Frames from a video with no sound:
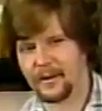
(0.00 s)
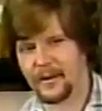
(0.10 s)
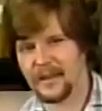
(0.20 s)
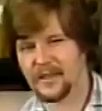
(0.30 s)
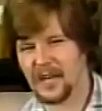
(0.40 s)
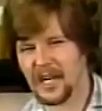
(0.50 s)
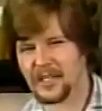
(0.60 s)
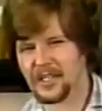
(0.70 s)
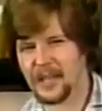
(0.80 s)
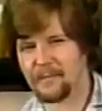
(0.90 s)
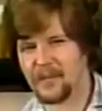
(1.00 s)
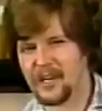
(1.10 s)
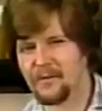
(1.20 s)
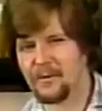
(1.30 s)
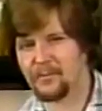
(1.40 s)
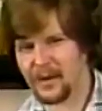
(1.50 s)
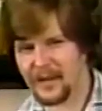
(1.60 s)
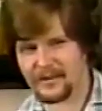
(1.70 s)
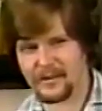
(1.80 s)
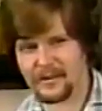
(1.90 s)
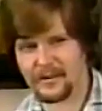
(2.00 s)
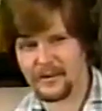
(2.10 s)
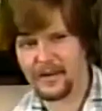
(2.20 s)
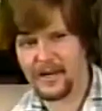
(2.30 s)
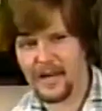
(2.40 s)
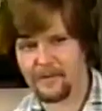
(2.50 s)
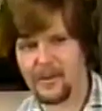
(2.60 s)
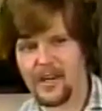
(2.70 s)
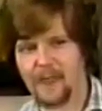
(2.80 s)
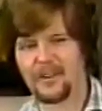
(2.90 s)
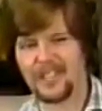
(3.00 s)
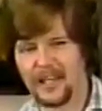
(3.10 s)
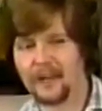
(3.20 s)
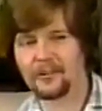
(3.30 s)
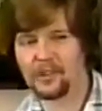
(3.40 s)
He said, except ye repent, and become as little